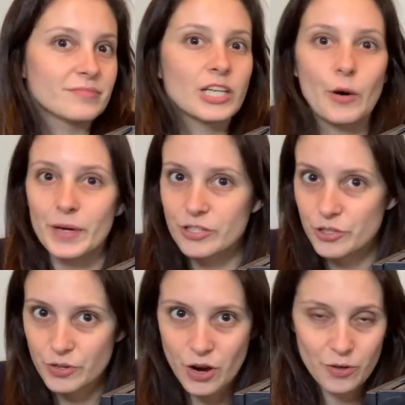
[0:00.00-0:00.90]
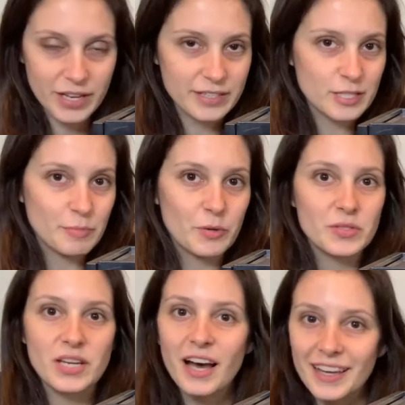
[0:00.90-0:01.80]
going to know that it's supposed
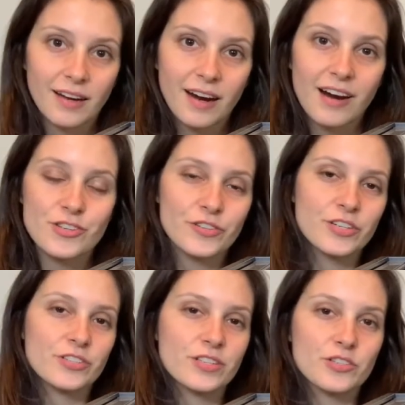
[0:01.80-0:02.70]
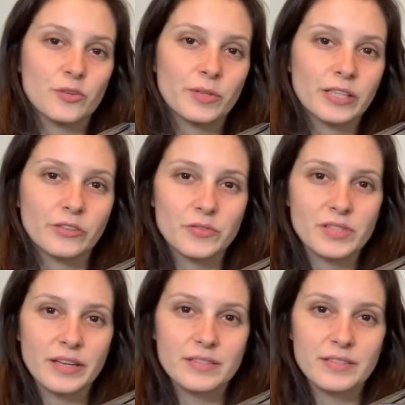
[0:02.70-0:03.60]
to hunt. Our tarantulas don't really lose
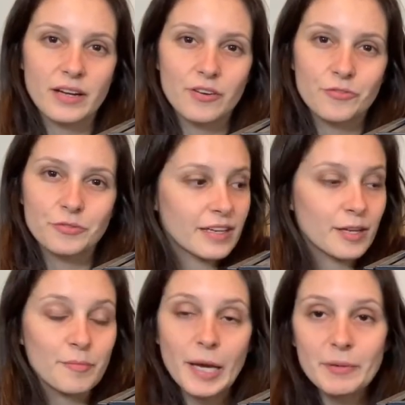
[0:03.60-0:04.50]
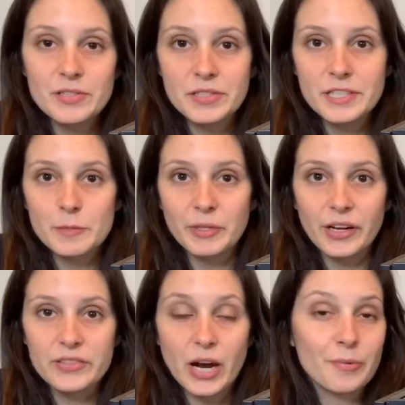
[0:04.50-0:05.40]
that stuff. In my personal
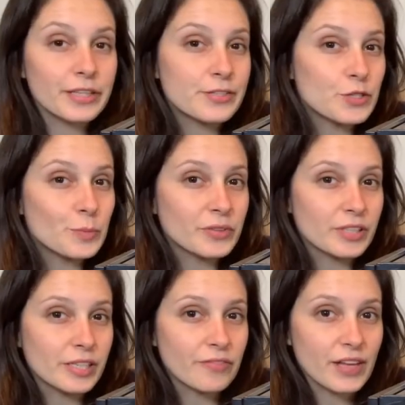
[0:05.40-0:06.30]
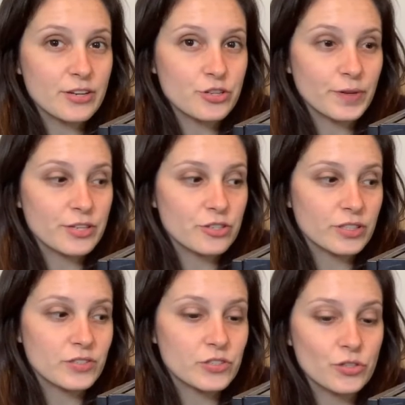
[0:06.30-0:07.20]
experience, I really do believe that
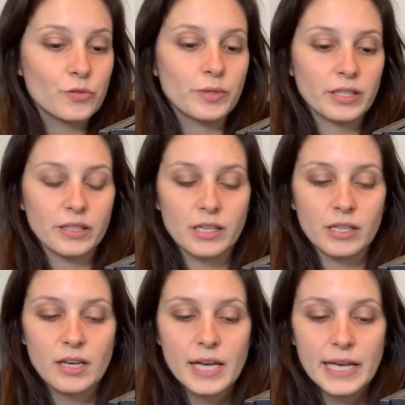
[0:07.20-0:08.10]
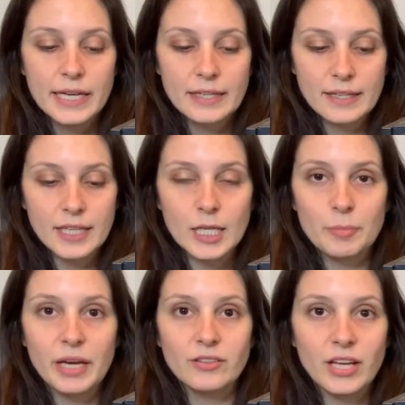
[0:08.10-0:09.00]
tarantulas do really
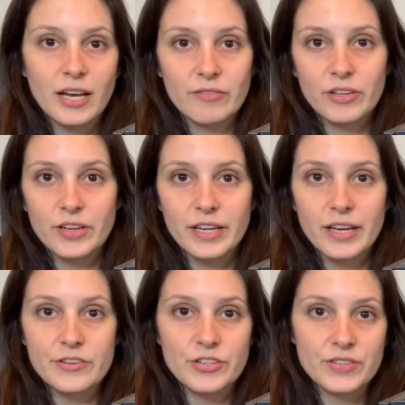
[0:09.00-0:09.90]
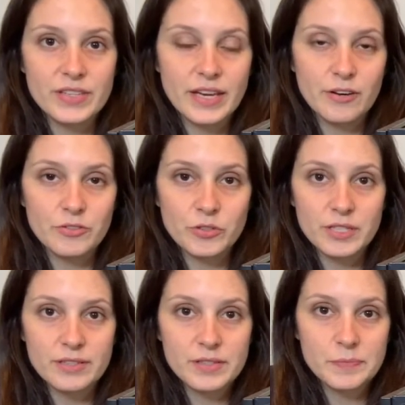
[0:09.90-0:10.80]
keep a lot of their connection to the
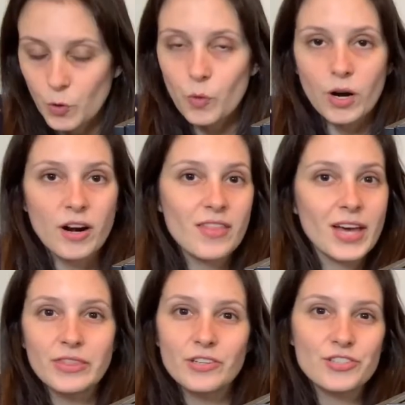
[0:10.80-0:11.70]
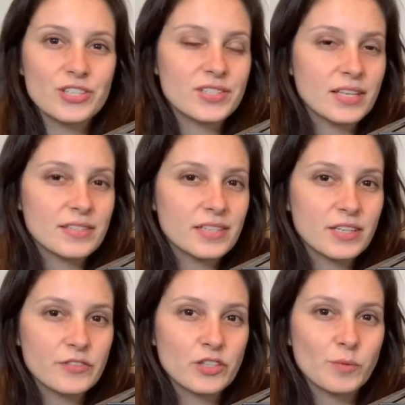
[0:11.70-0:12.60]
outdoors, or that they're just
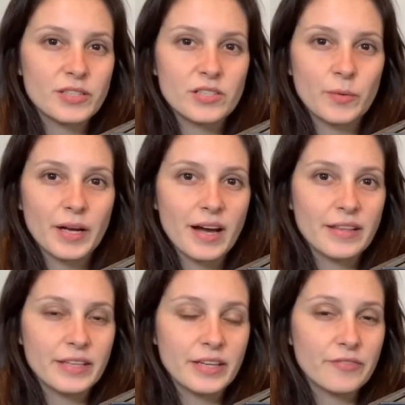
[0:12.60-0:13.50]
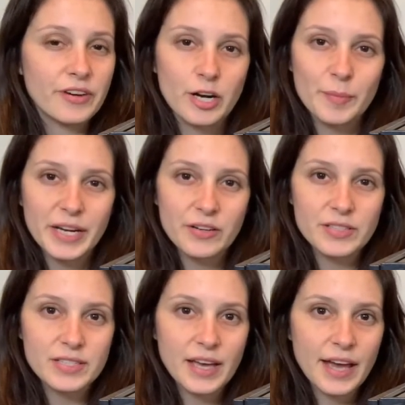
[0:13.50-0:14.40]
sensitive to what's going on in the environment
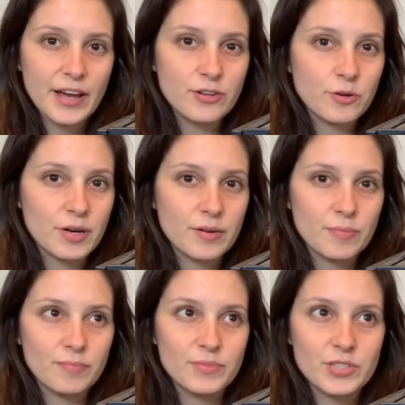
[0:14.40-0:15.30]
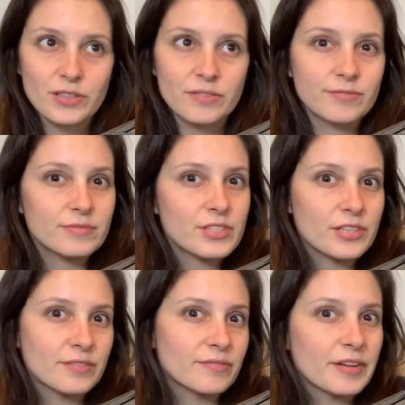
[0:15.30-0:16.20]
outside or
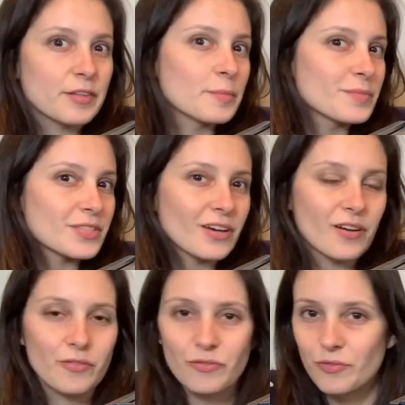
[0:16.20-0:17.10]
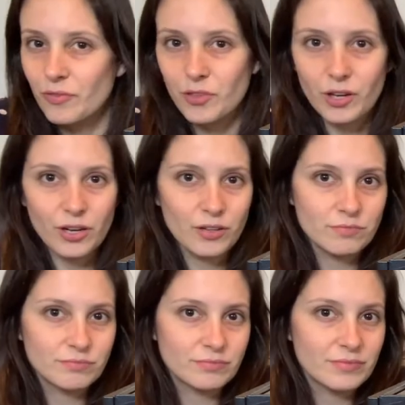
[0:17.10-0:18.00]
certain rhythms of
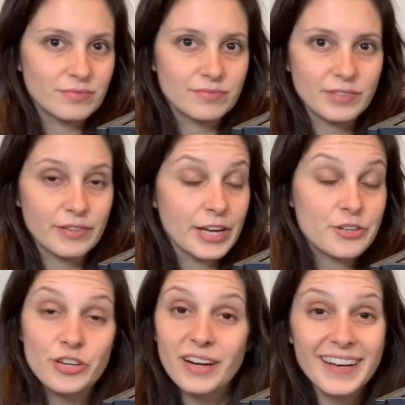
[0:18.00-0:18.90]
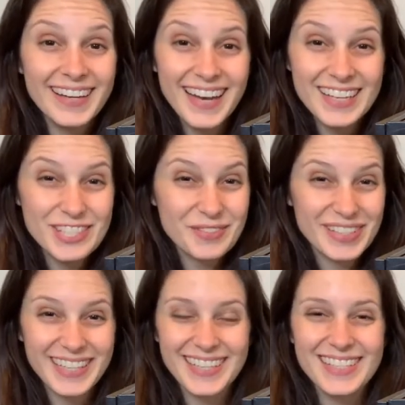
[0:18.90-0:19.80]
the nature, I guess,
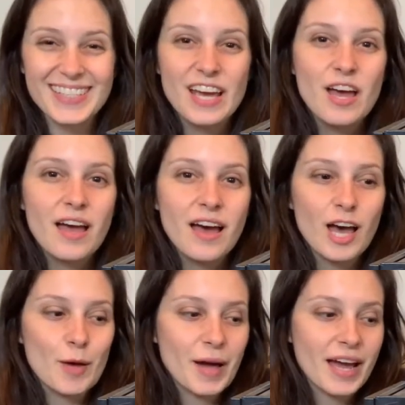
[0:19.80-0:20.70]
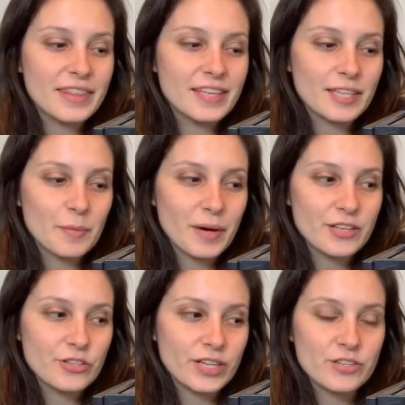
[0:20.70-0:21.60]
because I think that
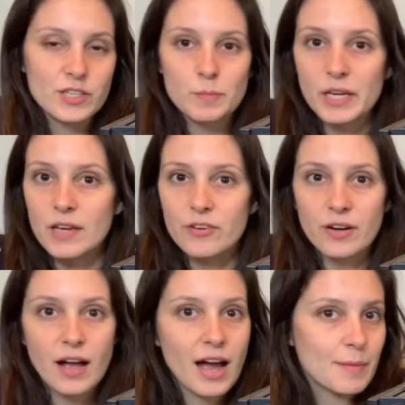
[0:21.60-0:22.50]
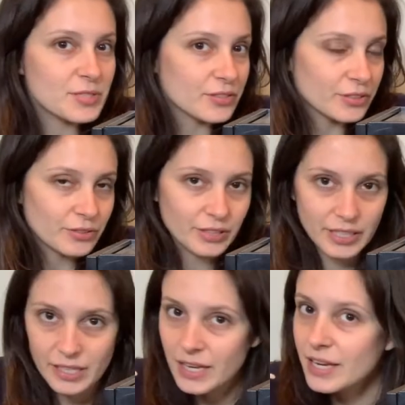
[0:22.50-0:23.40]
my tarantula's behavior
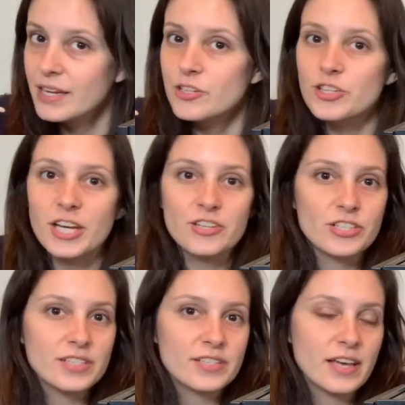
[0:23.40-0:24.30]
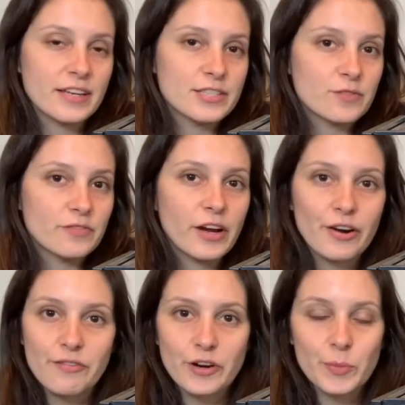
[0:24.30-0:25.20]
absolutely changes and it's
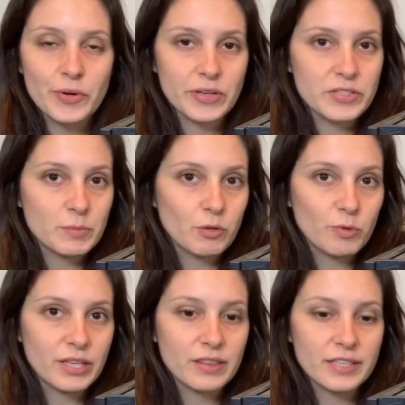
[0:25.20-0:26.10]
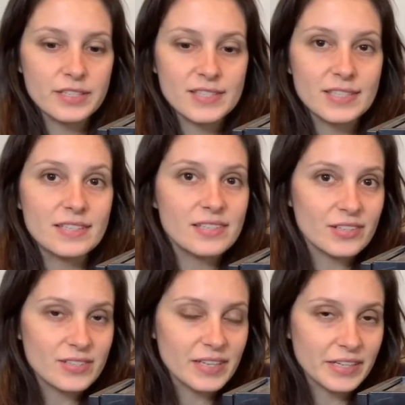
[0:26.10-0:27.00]
very, very predictable with the
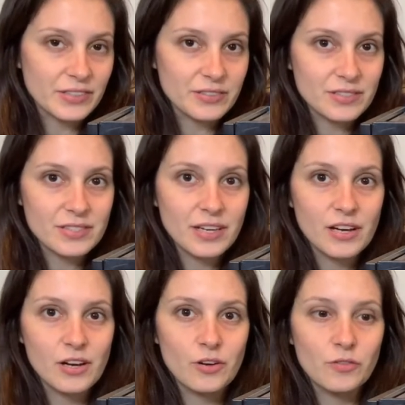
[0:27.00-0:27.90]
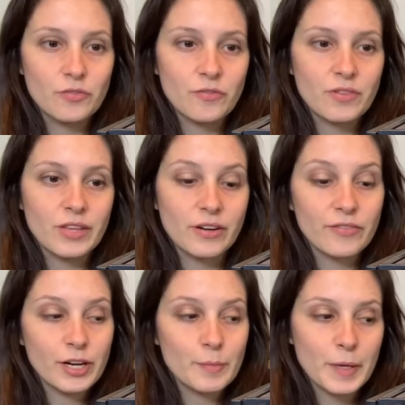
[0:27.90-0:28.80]
seasonal cycles of their
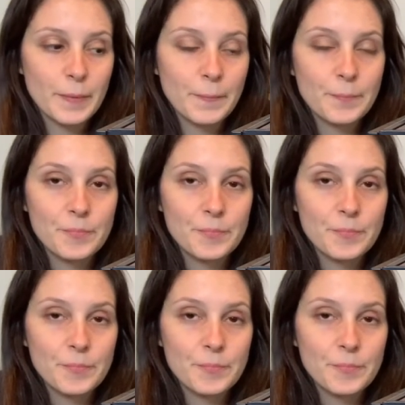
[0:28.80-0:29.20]
environment.